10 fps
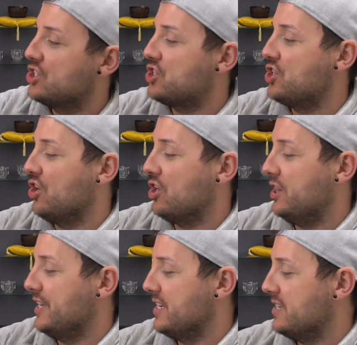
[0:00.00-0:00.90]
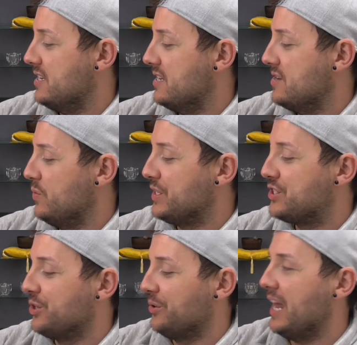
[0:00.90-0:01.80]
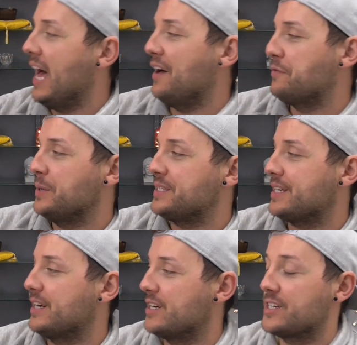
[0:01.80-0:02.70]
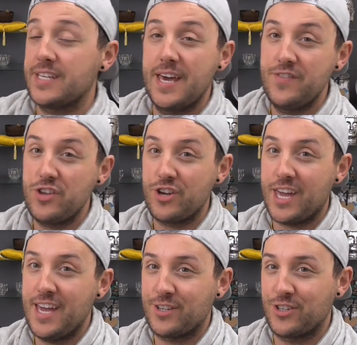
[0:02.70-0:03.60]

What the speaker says: Chocolate. We don't have Whittaker's in the UK,